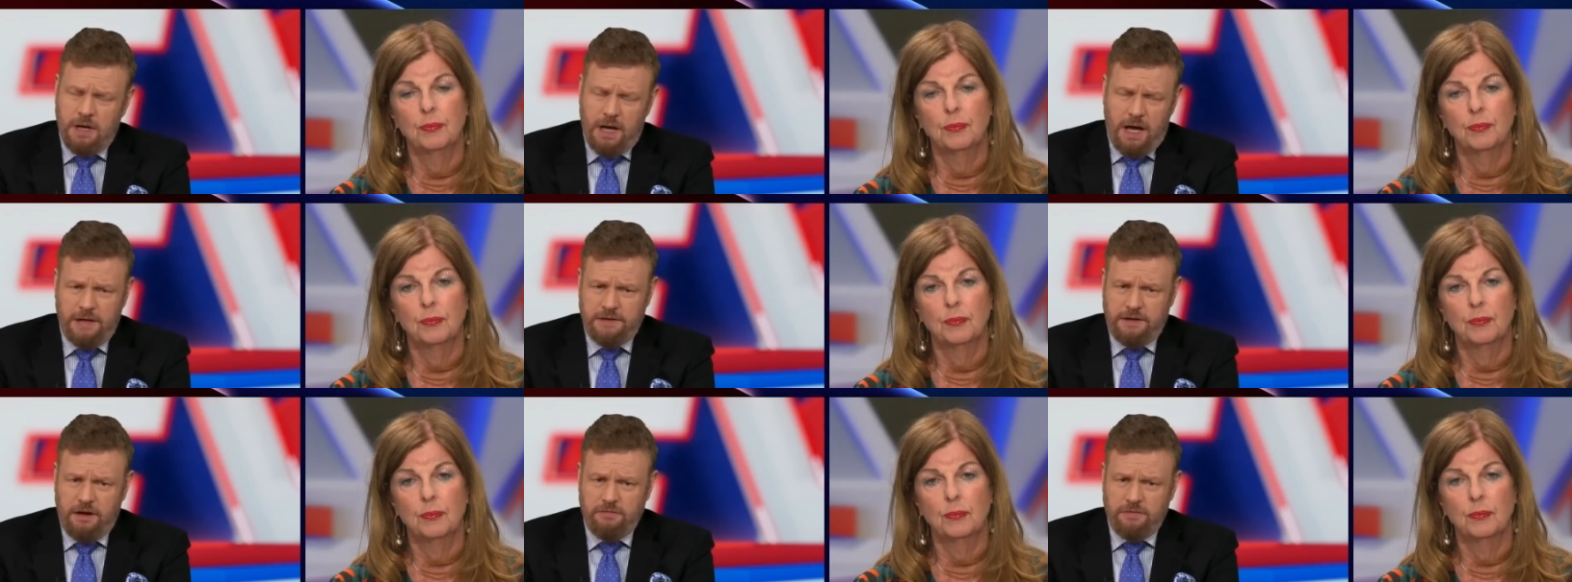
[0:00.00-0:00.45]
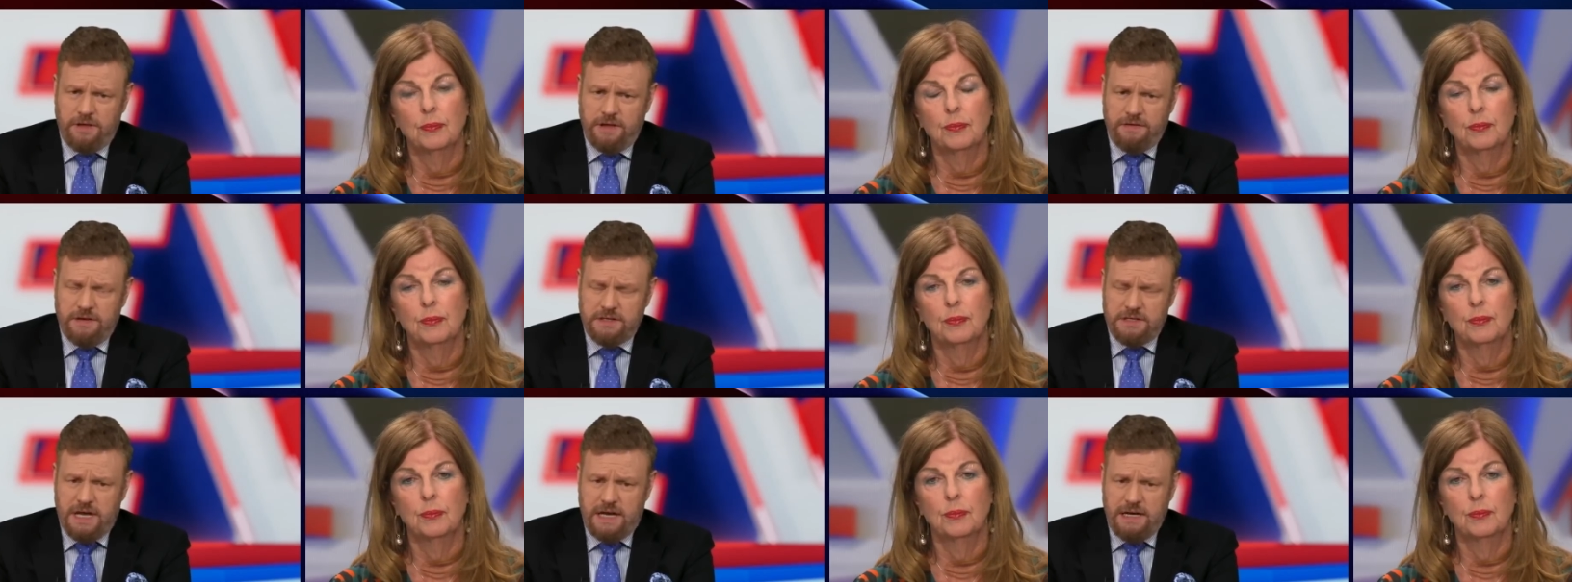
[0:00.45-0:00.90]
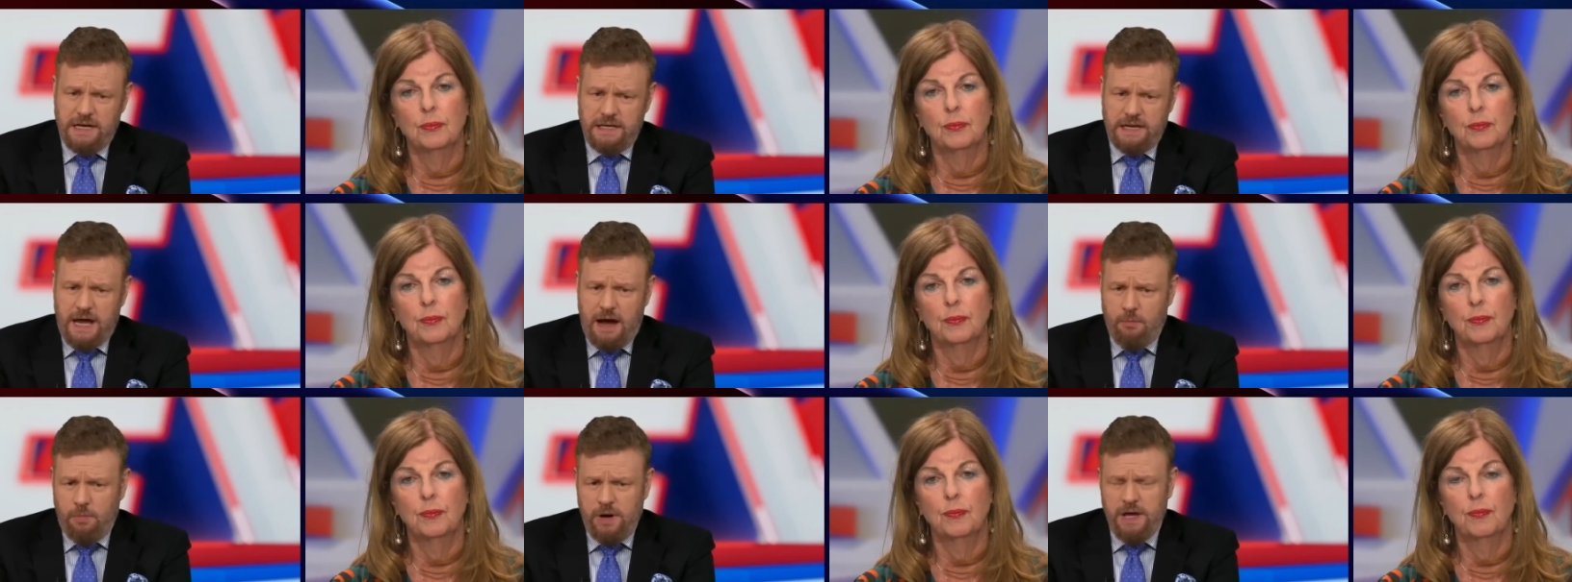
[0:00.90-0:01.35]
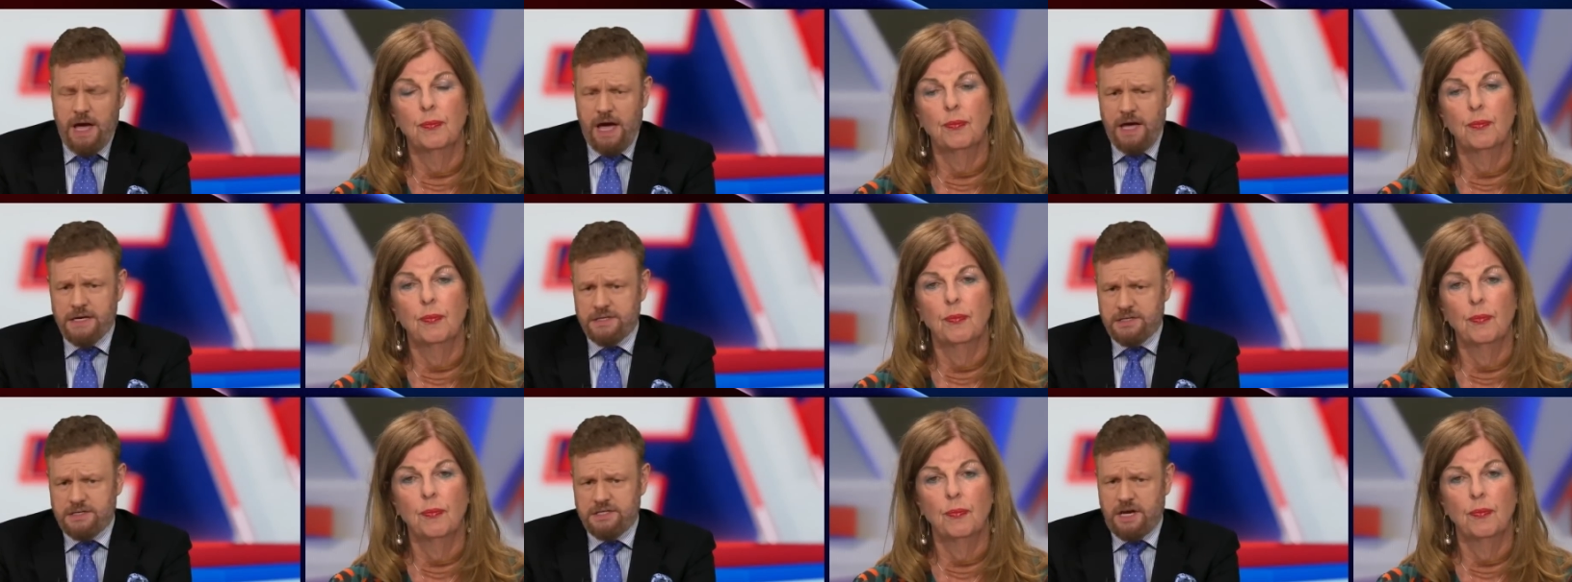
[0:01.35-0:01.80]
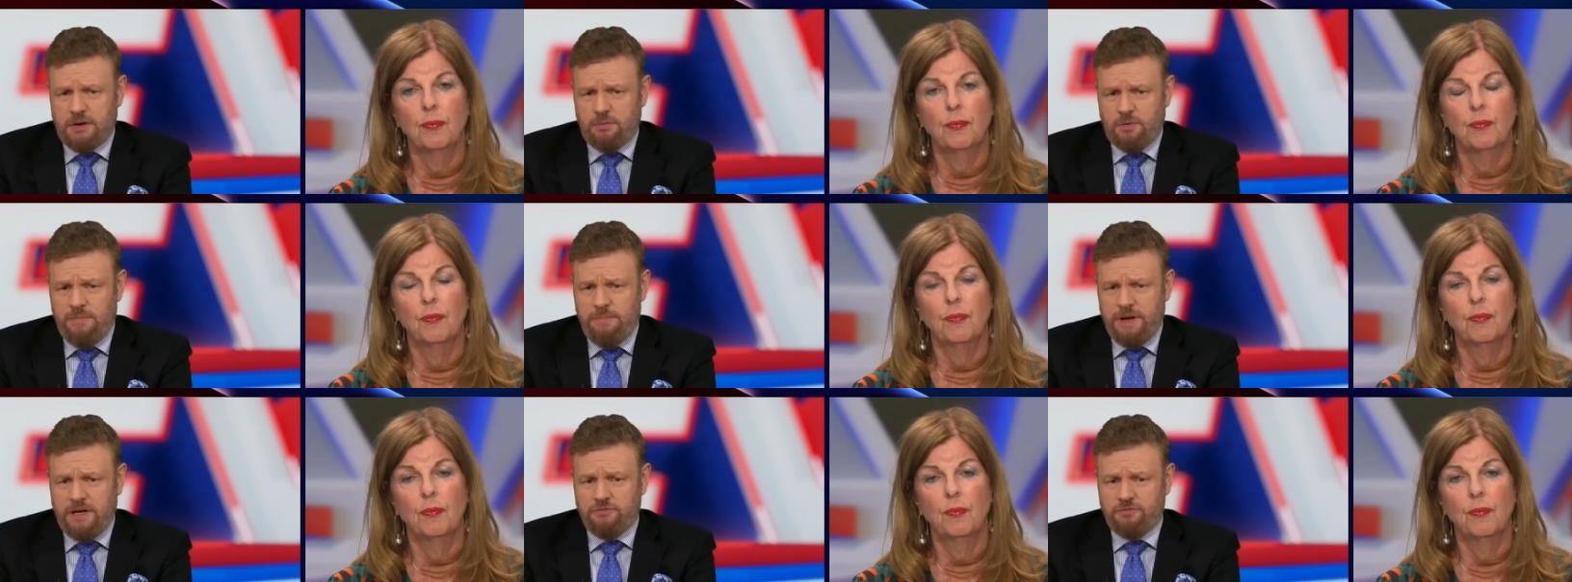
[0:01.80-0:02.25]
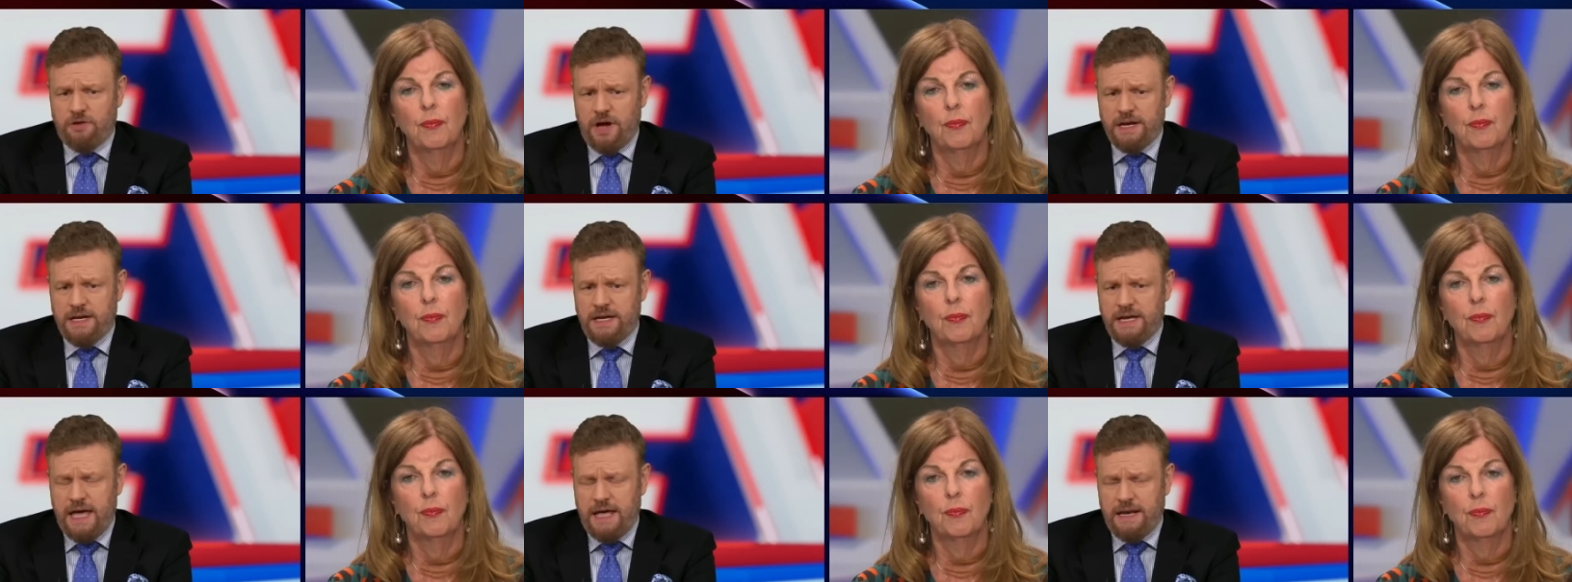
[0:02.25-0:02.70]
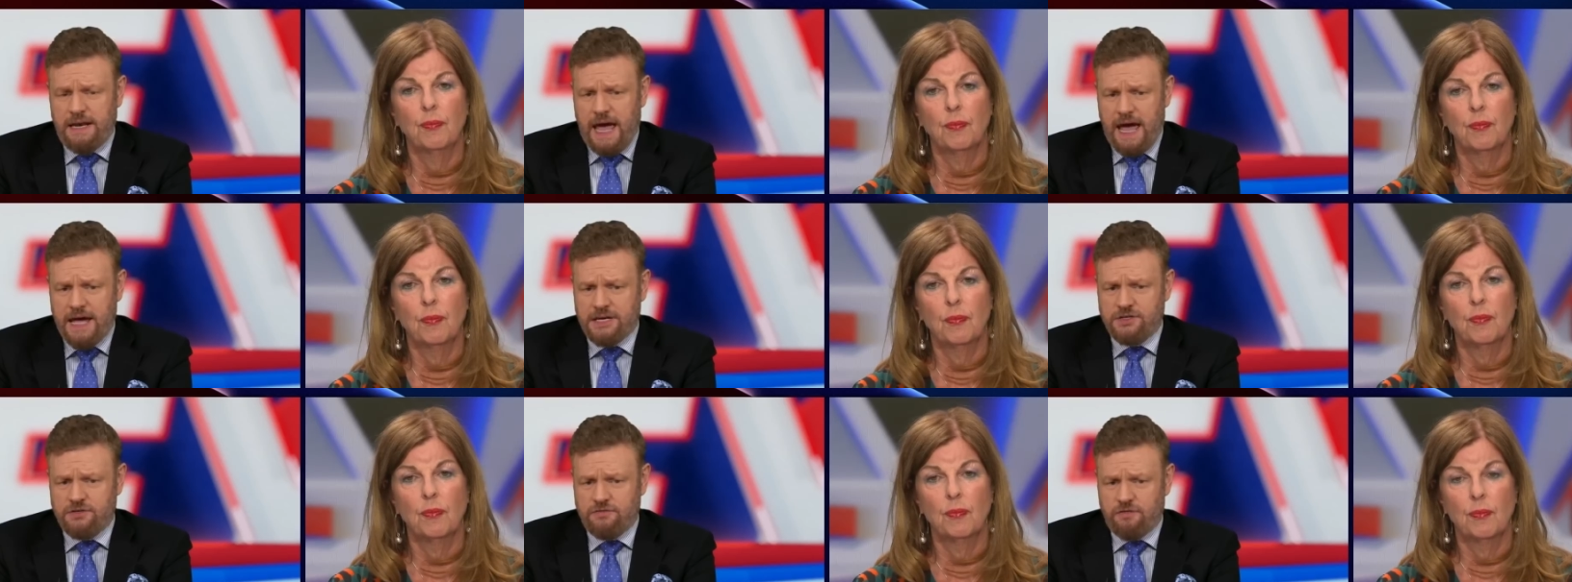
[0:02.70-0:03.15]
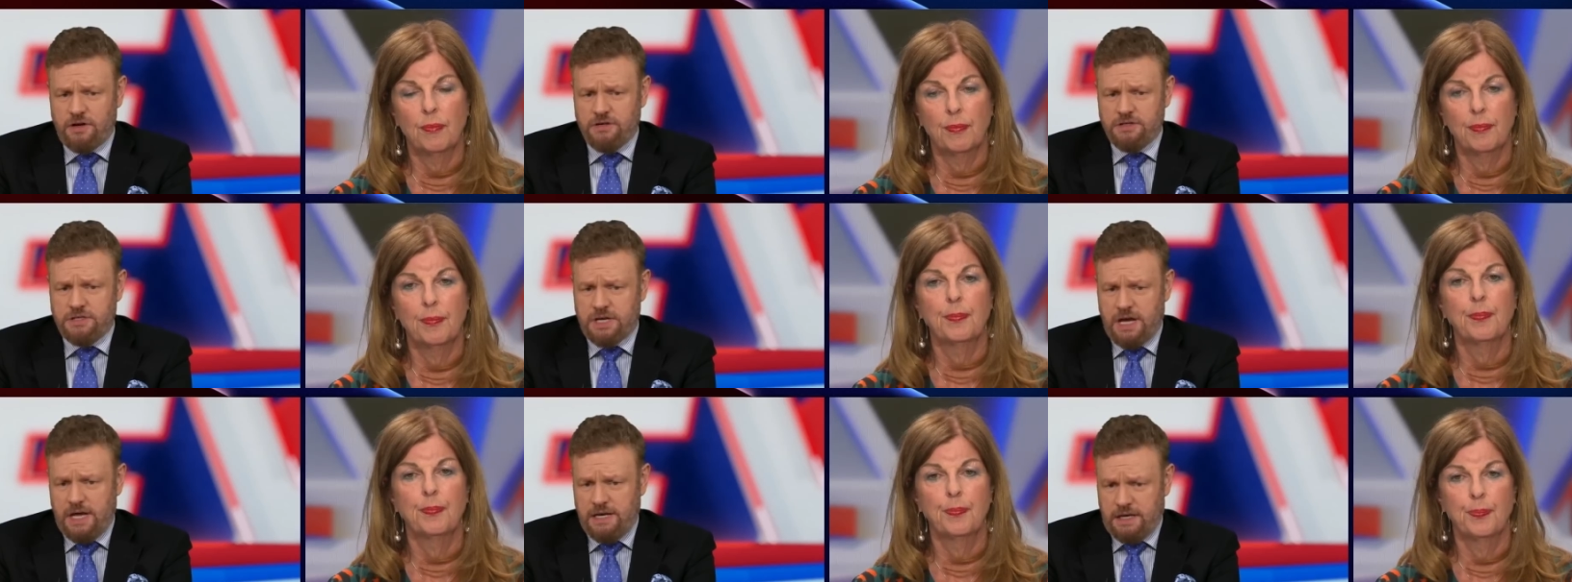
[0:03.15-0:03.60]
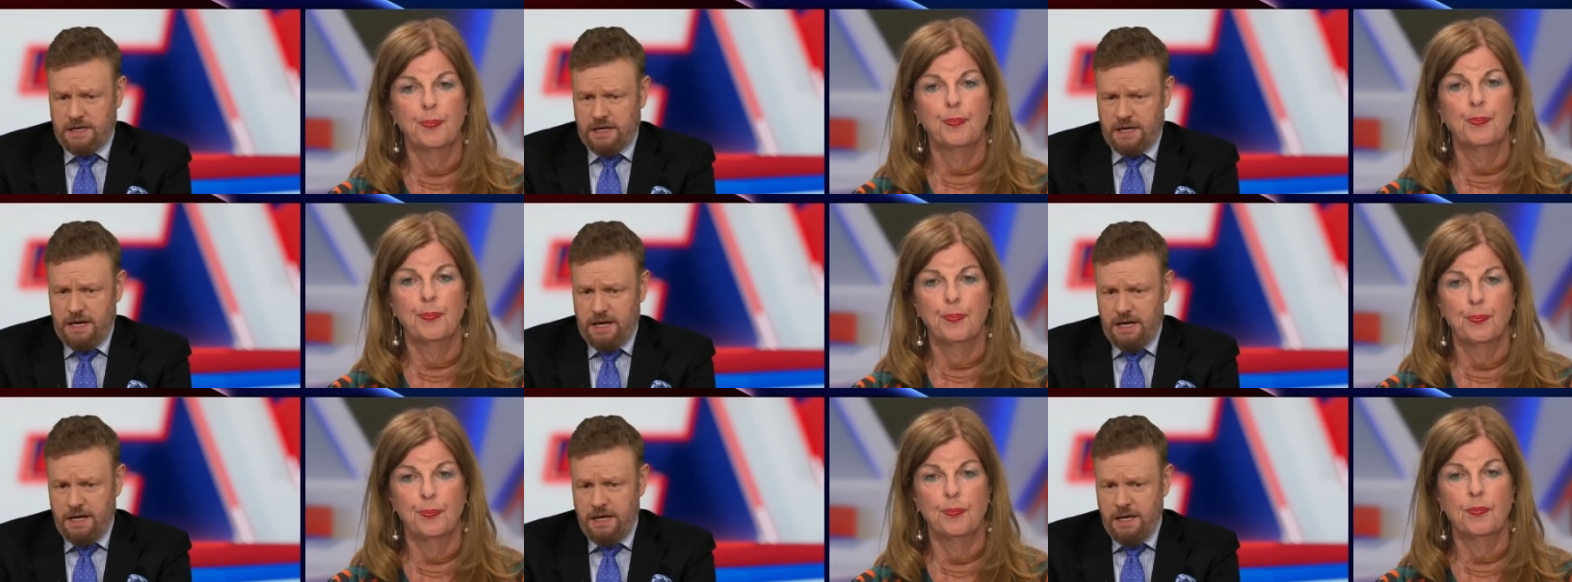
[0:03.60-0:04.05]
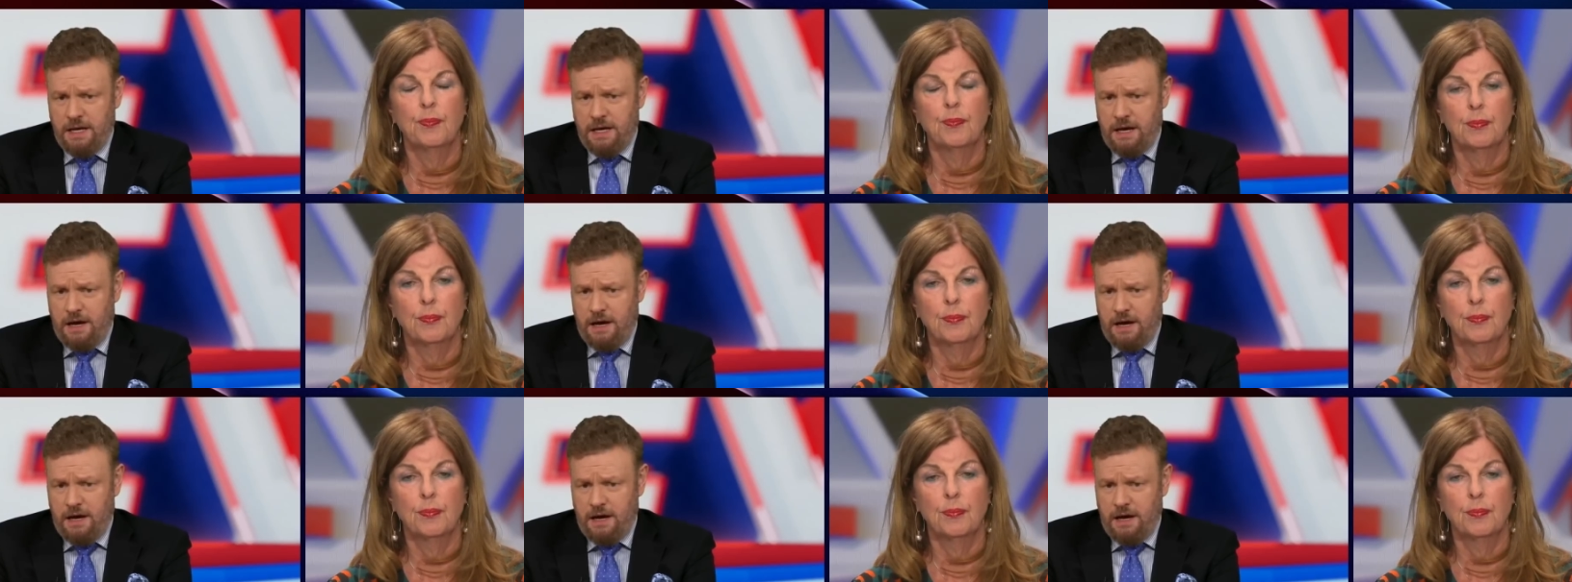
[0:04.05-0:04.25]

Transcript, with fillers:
Speaker 1: I don't think there's any doubt. We, as I said, we've been trying to get AstraZeneca